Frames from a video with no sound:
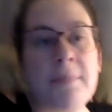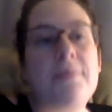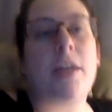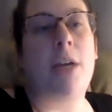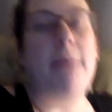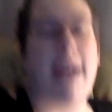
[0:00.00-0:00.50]

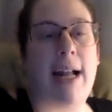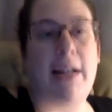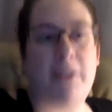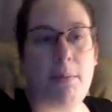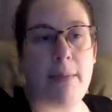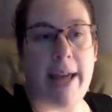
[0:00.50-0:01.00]
You might have
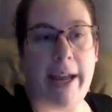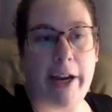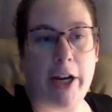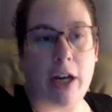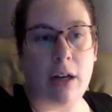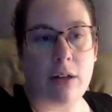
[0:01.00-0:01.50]
a
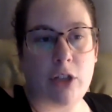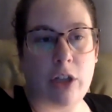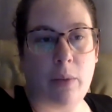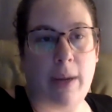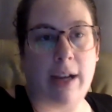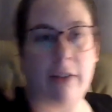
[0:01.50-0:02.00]
mayor. So
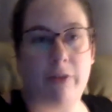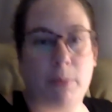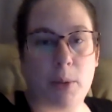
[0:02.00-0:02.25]
we go from